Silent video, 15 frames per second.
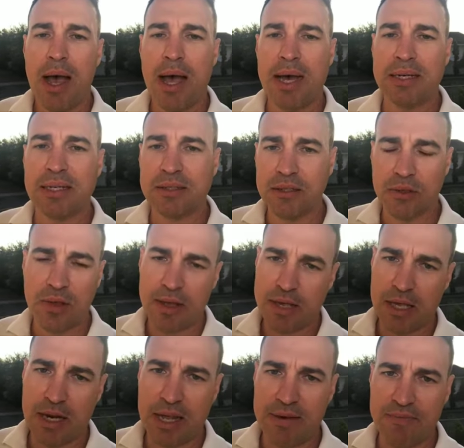uh, doesn't look like they're
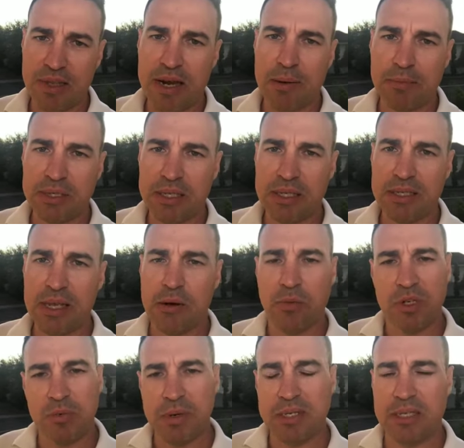going to have the numbers in the Senate,
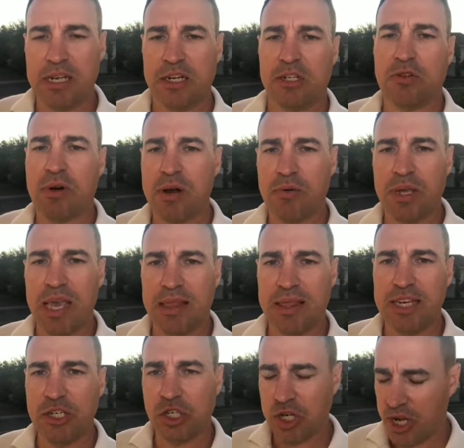which means they're going to struggle to get
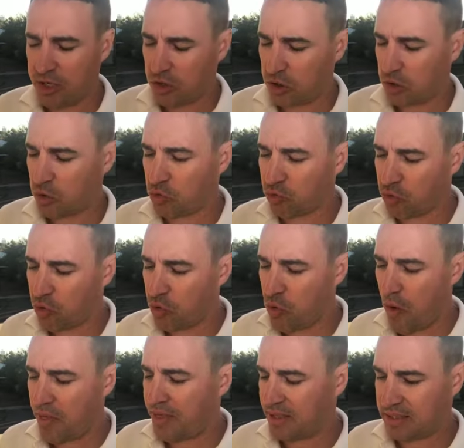these changes
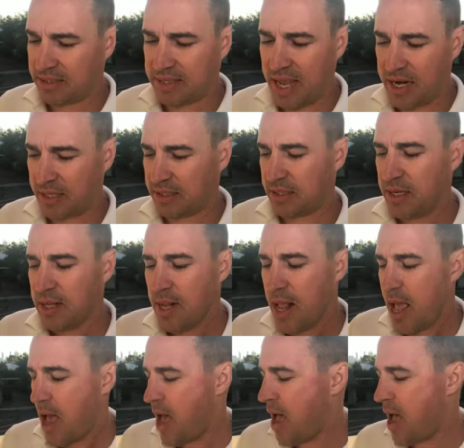through the Senate.
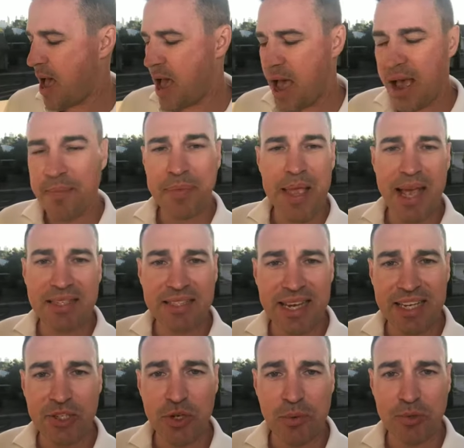Um, our
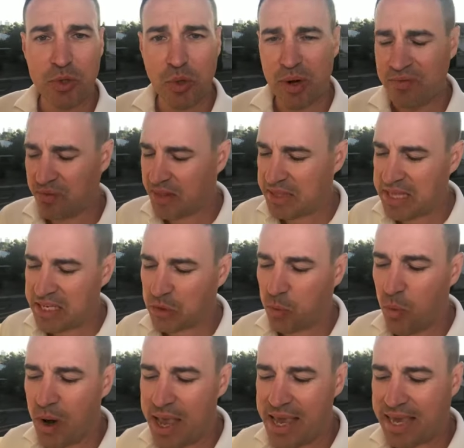second top story for this
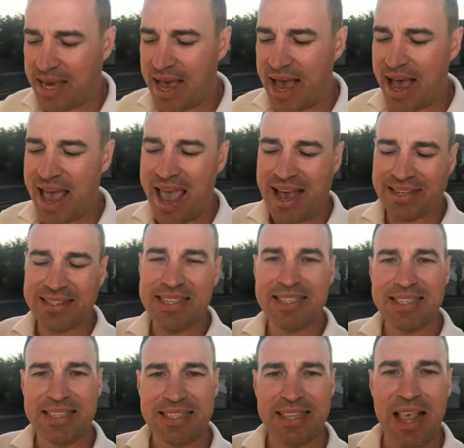week: housing
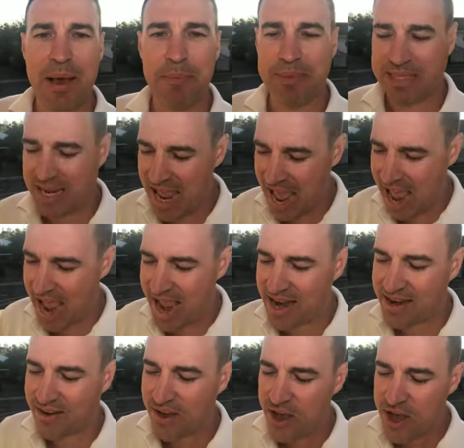slump to
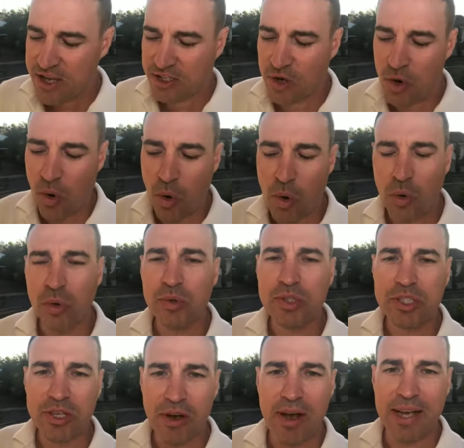end. So all
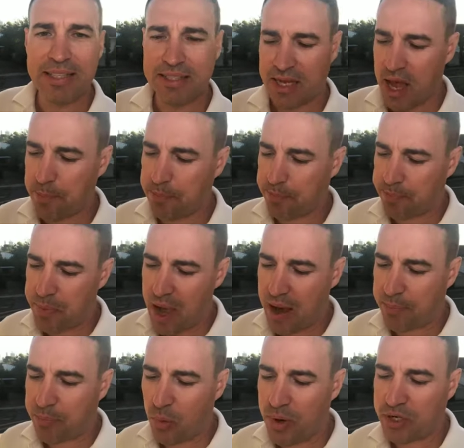signs are
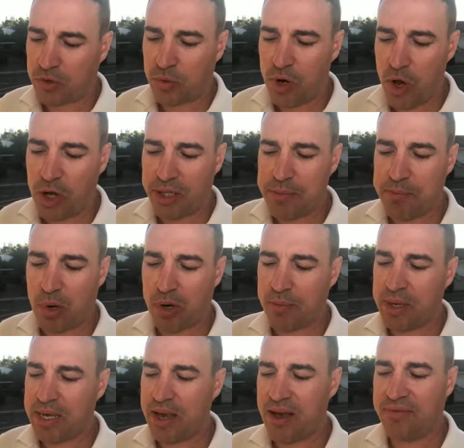uh, point to an early
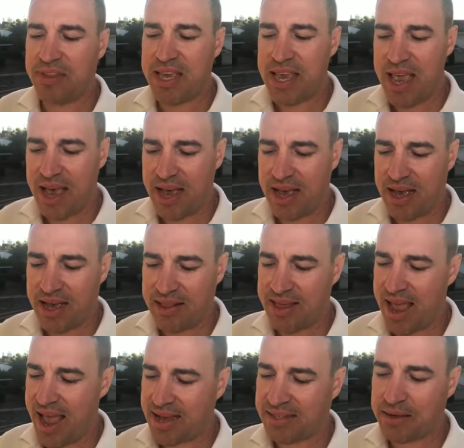bottoming of the, uh,
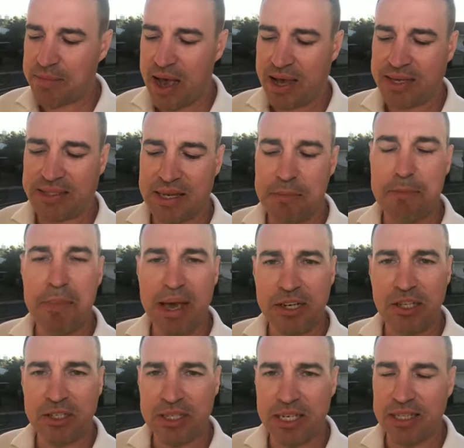the housing markets in
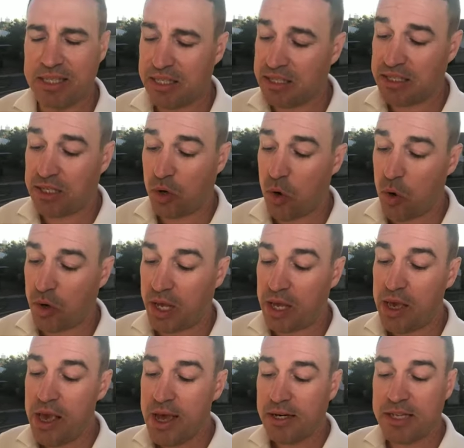major cities, and this is
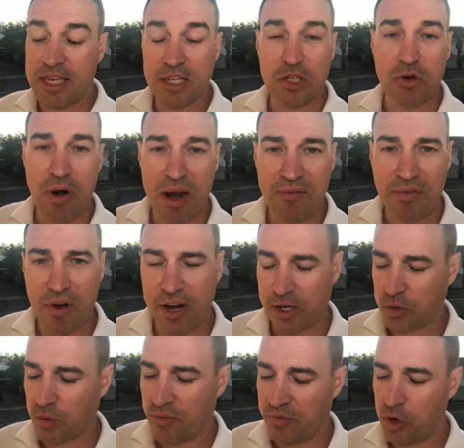according to the Australian
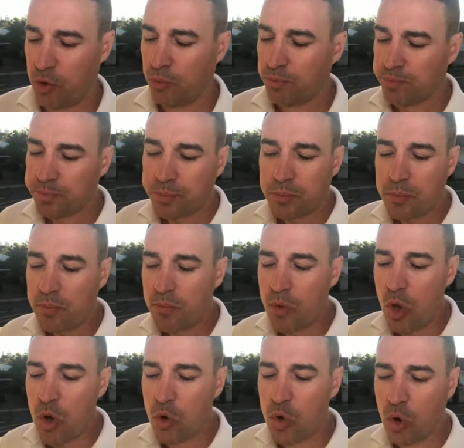Financial Review.
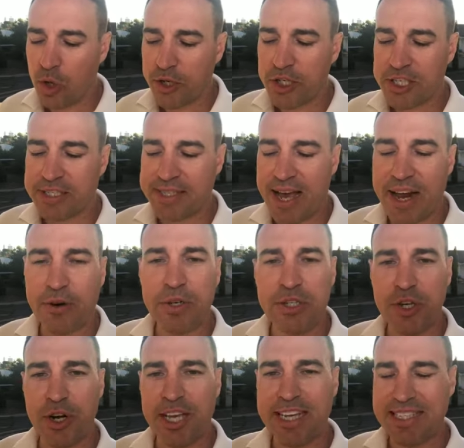CoreLogic data has
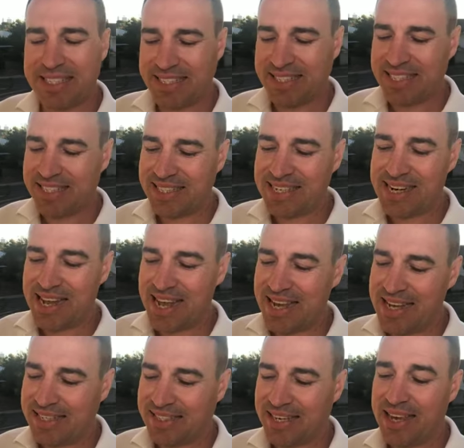shown a consistent
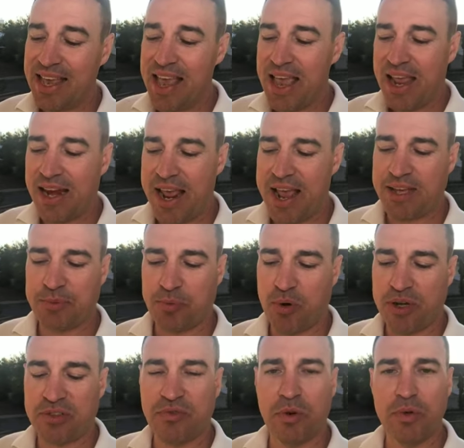easing in house
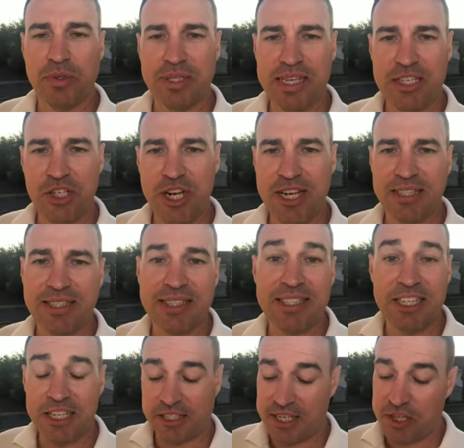price falls this year,
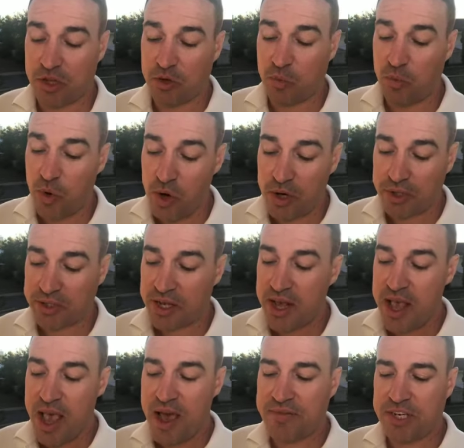suggesting that the worst
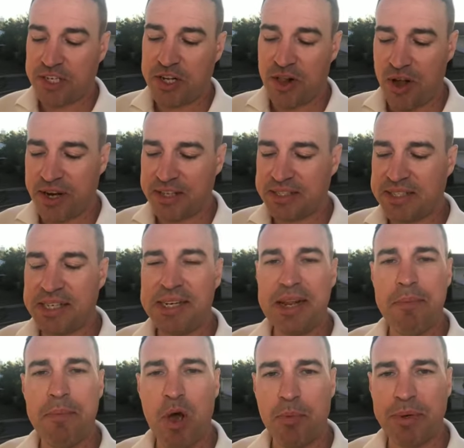of the decline in
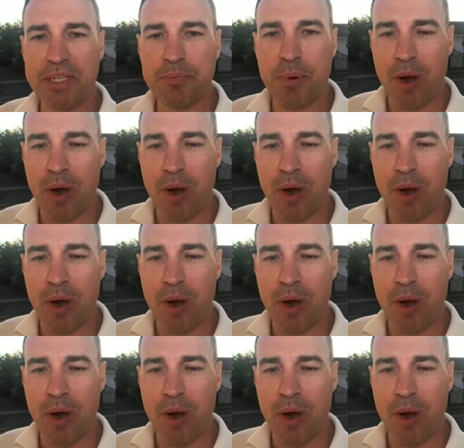Sydney and Melbourne is